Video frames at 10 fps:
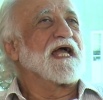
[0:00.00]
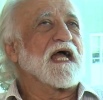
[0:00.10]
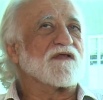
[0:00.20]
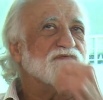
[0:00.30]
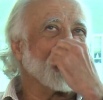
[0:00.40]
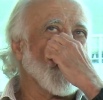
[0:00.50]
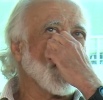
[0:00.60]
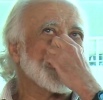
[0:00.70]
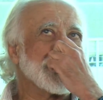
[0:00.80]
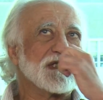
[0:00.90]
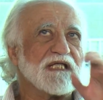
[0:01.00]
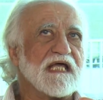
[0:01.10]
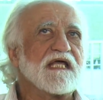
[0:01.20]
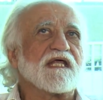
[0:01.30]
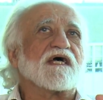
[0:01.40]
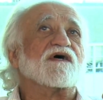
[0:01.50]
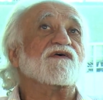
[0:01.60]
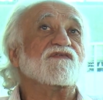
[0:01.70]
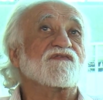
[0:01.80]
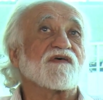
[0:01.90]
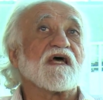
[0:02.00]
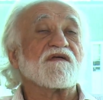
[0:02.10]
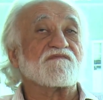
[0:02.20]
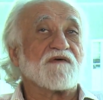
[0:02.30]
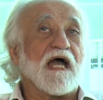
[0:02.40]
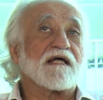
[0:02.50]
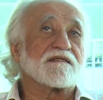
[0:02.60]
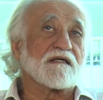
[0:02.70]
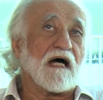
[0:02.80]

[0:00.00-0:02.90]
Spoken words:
And so what you need is, and in fact,